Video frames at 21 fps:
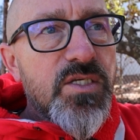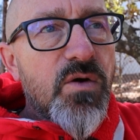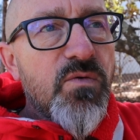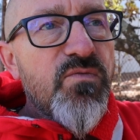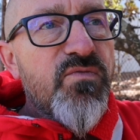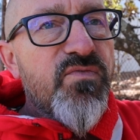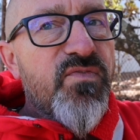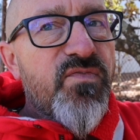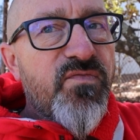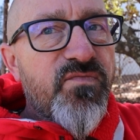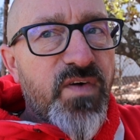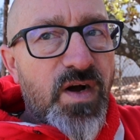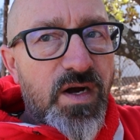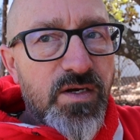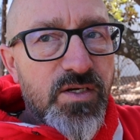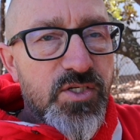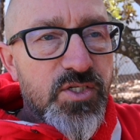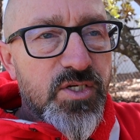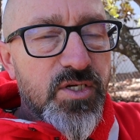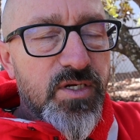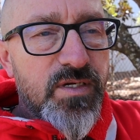don't
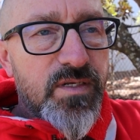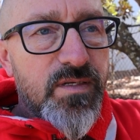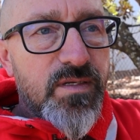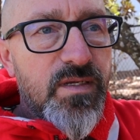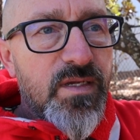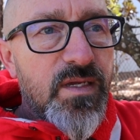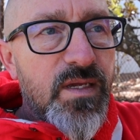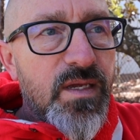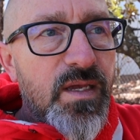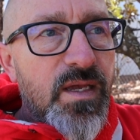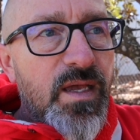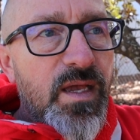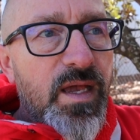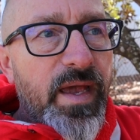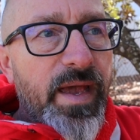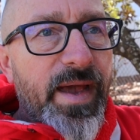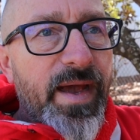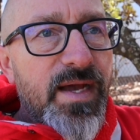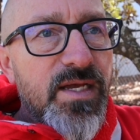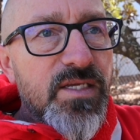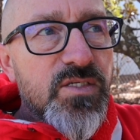function
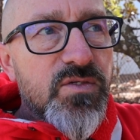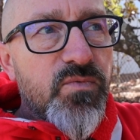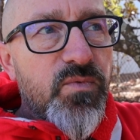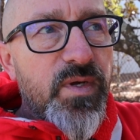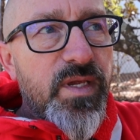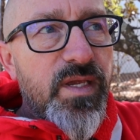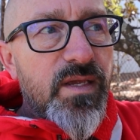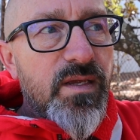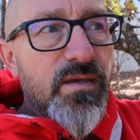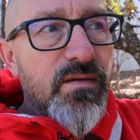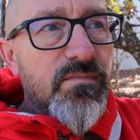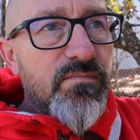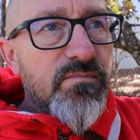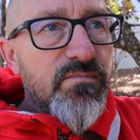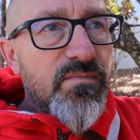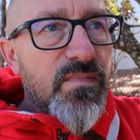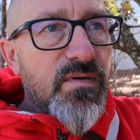as we